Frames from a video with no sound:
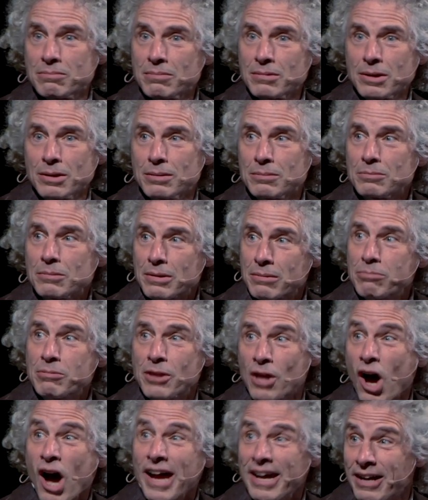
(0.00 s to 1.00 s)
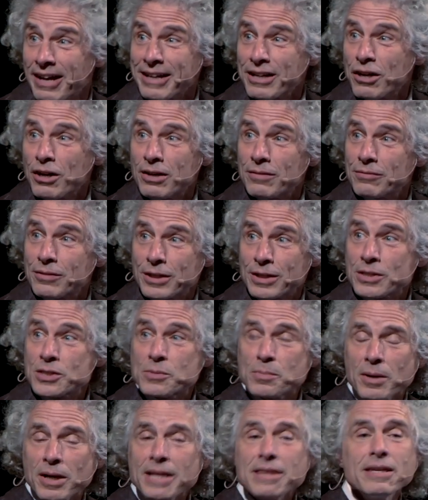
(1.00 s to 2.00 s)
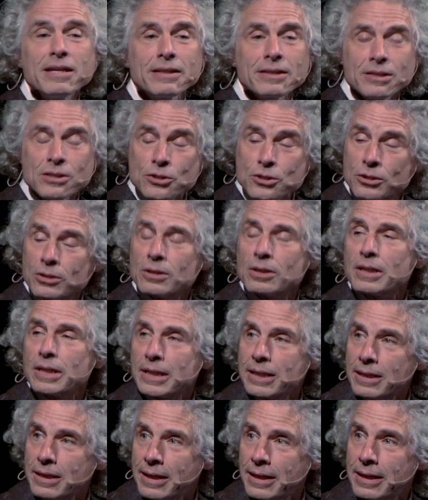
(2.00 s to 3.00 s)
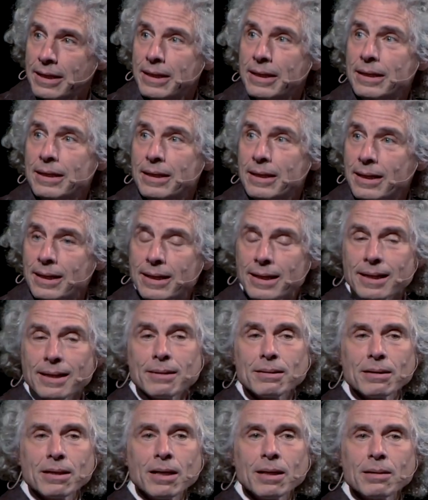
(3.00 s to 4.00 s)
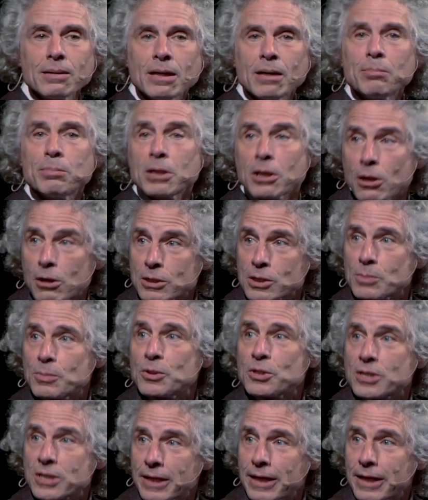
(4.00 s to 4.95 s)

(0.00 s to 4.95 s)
mm-hmm. you know, with high confidence, but mm-hmm. I think it's certainly a plausible